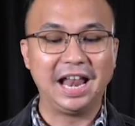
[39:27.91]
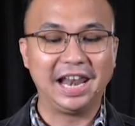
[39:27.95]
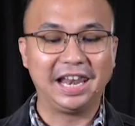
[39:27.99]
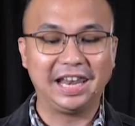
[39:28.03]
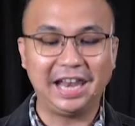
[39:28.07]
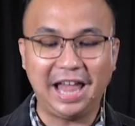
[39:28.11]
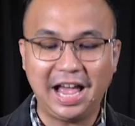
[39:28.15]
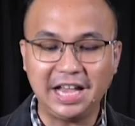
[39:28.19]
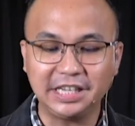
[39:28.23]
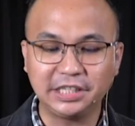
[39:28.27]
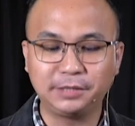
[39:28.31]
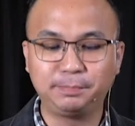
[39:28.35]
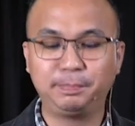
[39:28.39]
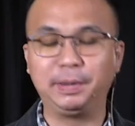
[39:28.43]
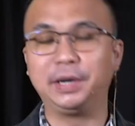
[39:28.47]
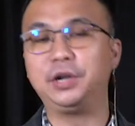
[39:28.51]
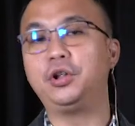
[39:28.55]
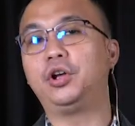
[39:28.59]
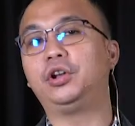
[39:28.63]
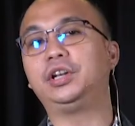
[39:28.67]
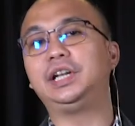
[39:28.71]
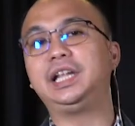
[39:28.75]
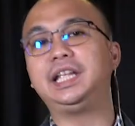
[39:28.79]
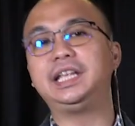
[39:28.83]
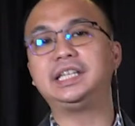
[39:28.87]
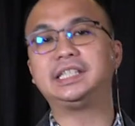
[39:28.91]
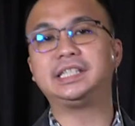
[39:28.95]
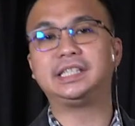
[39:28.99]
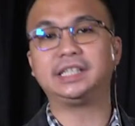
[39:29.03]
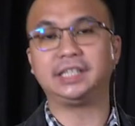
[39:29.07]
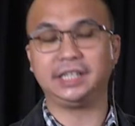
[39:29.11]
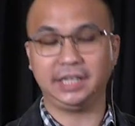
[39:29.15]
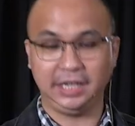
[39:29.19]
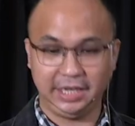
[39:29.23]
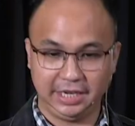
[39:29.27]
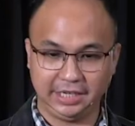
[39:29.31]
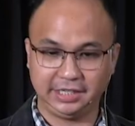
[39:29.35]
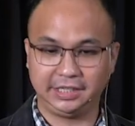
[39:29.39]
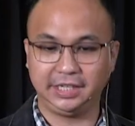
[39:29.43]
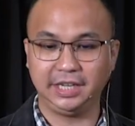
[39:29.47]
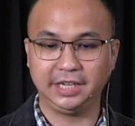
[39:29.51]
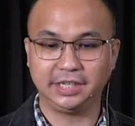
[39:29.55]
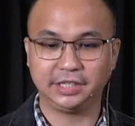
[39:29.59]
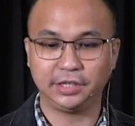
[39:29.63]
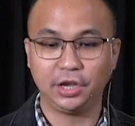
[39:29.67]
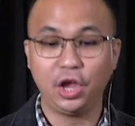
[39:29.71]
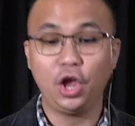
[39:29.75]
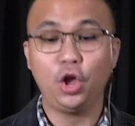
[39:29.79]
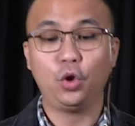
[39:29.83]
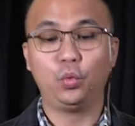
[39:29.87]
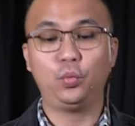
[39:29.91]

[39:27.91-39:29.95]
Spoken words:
Last but not least is this.